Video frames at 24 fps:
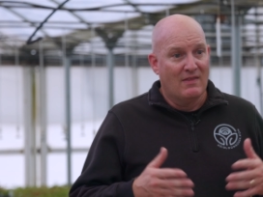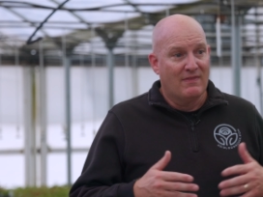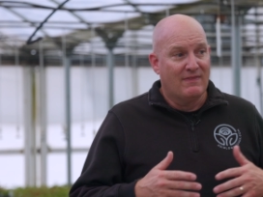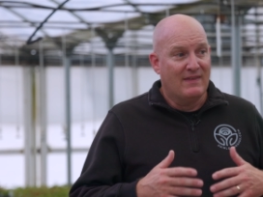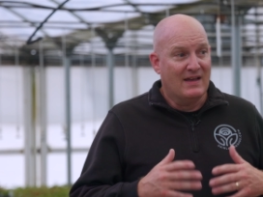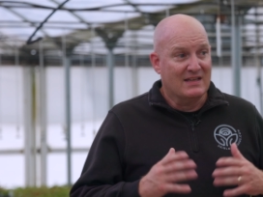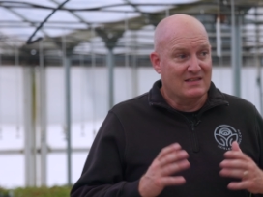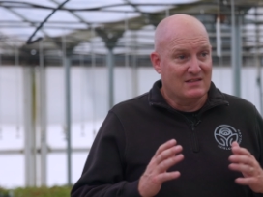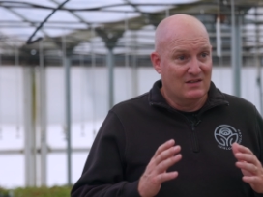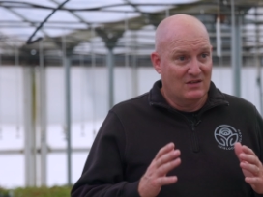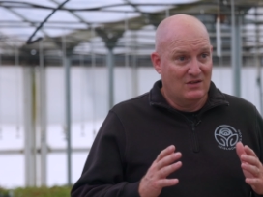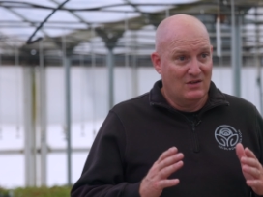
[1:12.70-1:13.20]

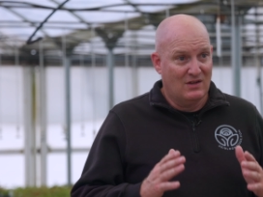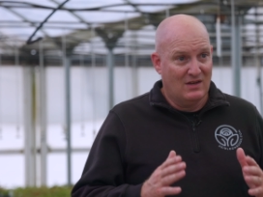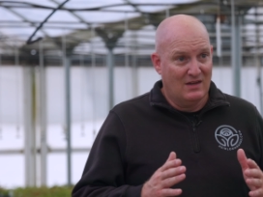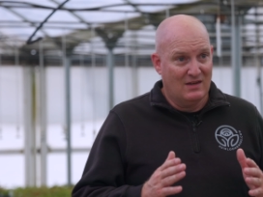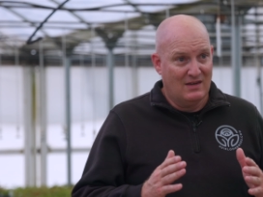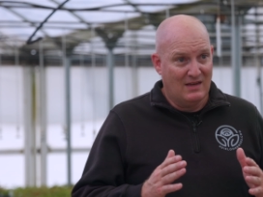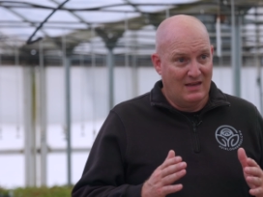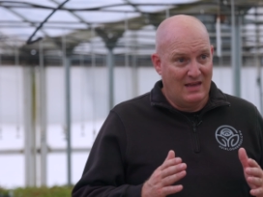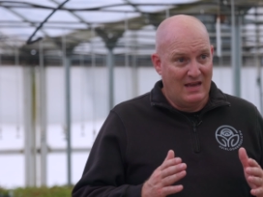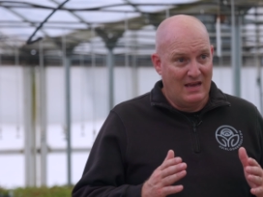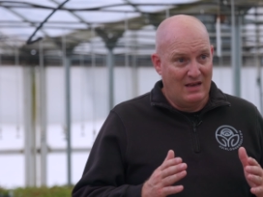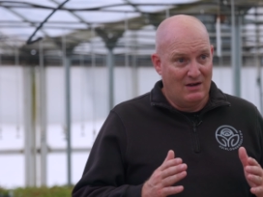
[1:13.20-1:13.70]
That's a good
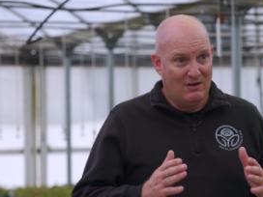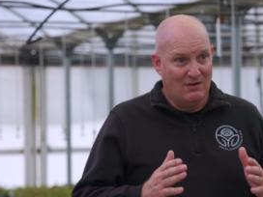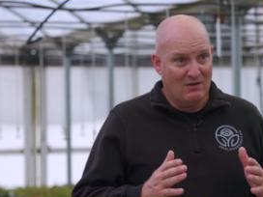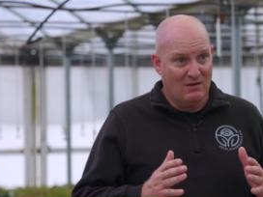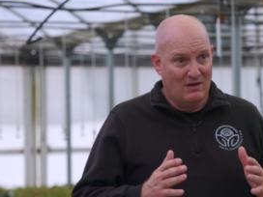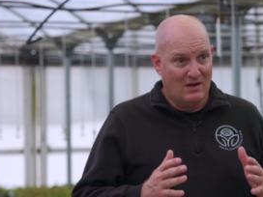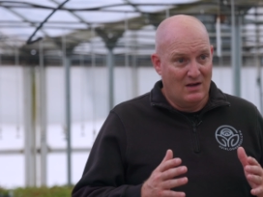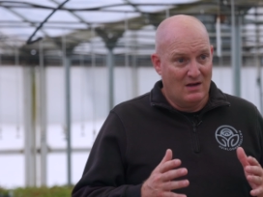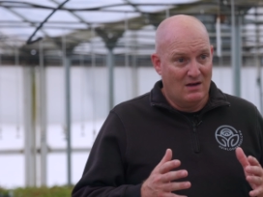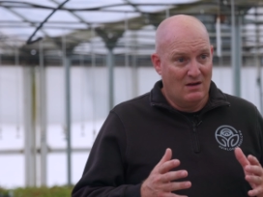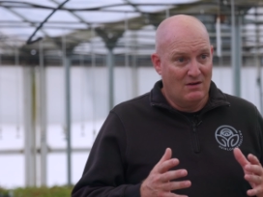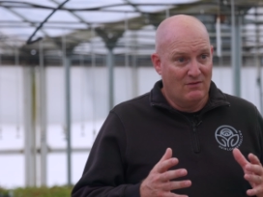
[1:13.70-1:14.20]
indicator
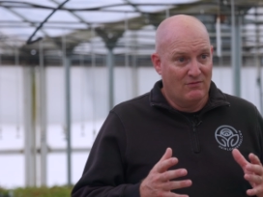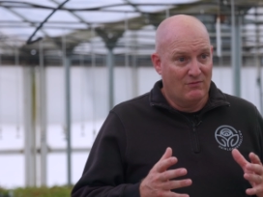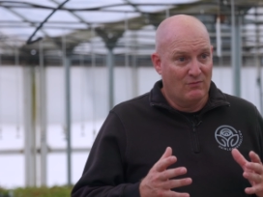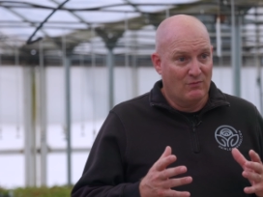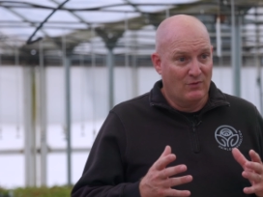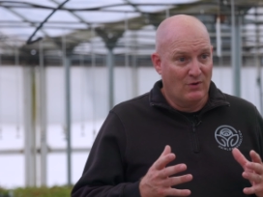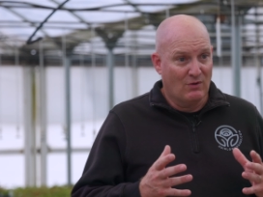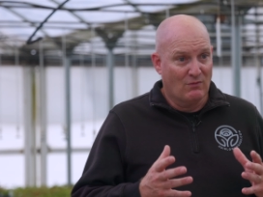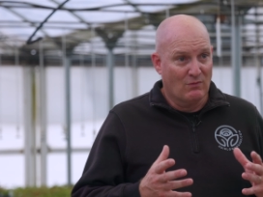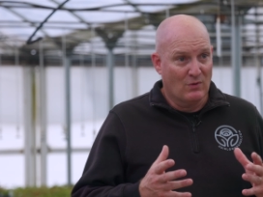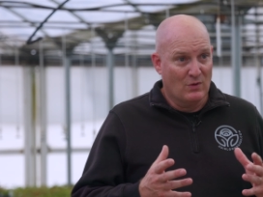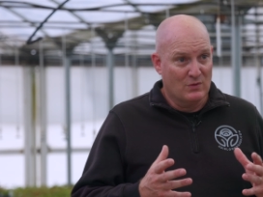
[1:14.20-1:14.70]
of
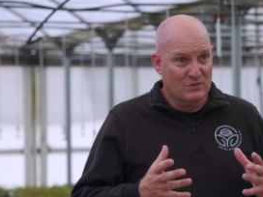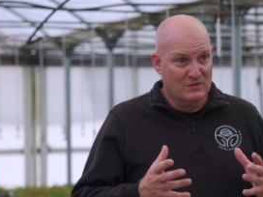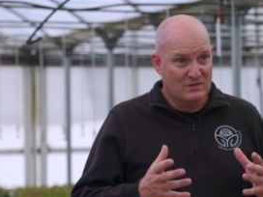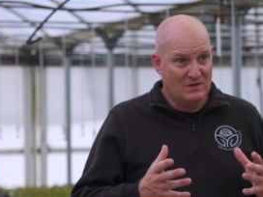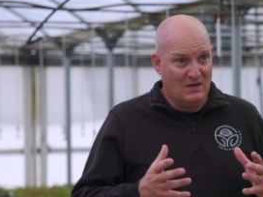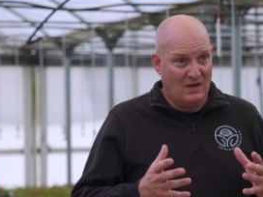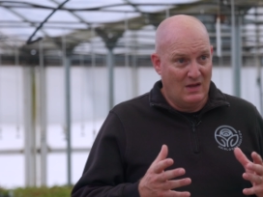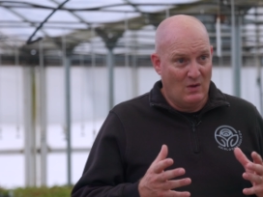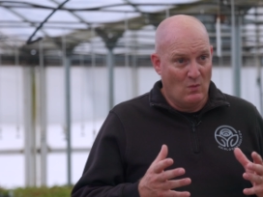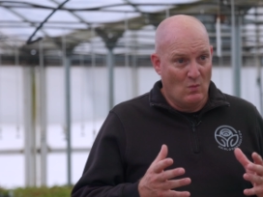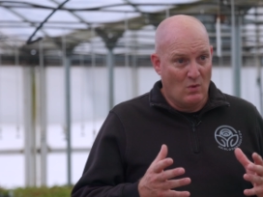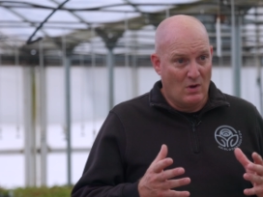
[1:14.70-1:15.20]
your rose
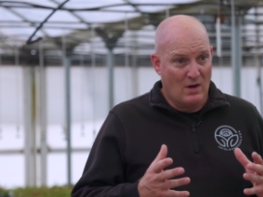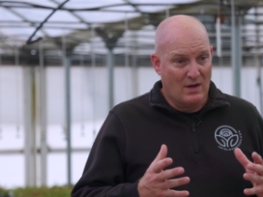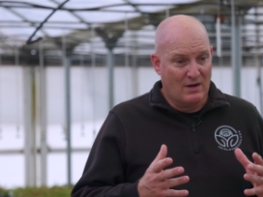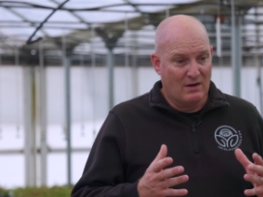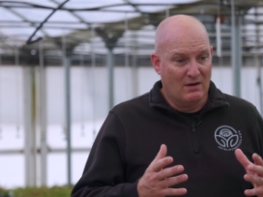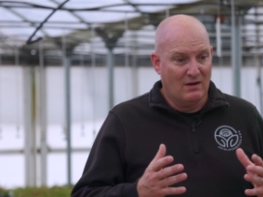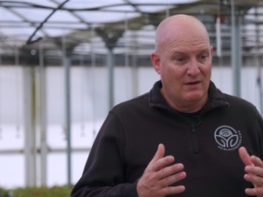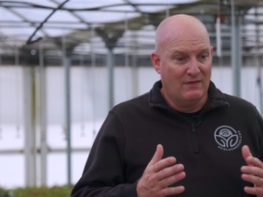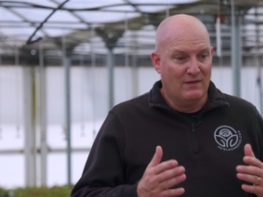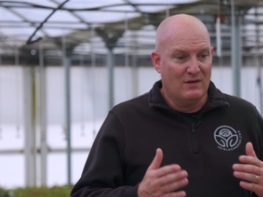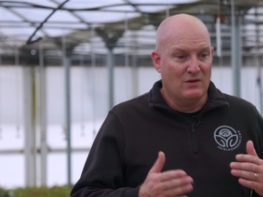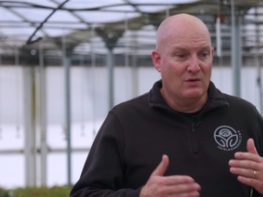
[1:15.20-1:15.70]
needing
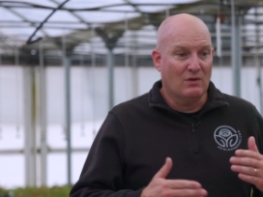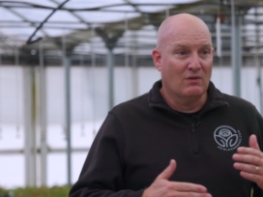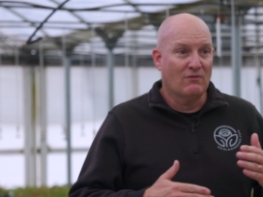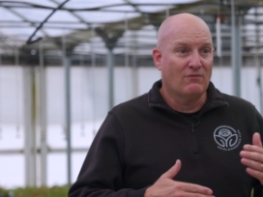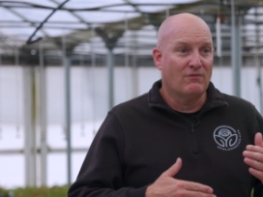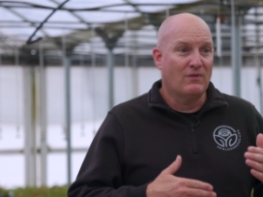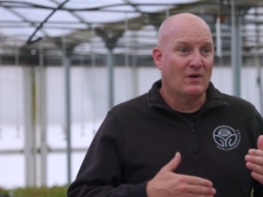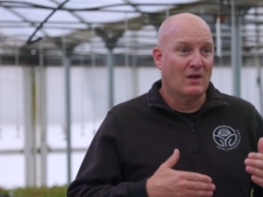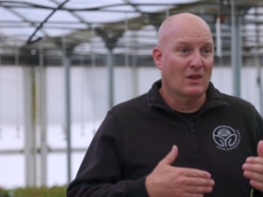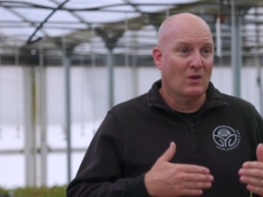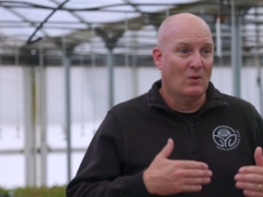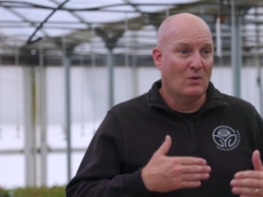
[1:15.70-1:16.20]
water and then you can
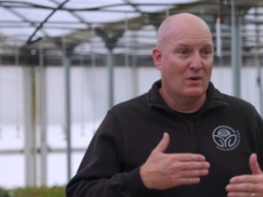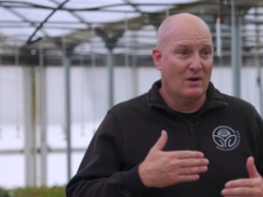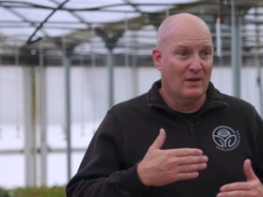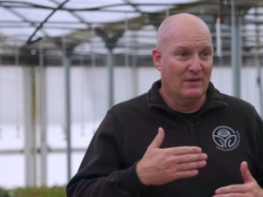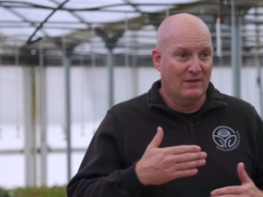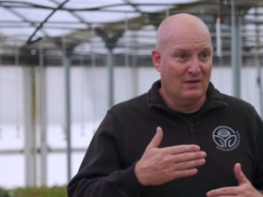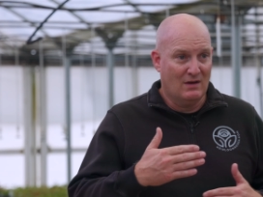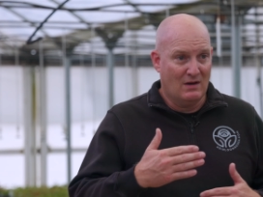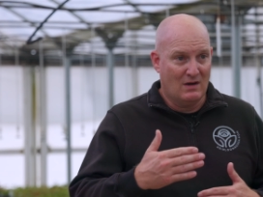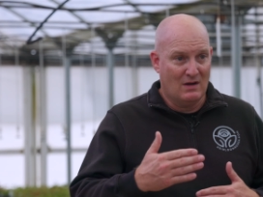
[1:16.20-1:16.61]
follow on,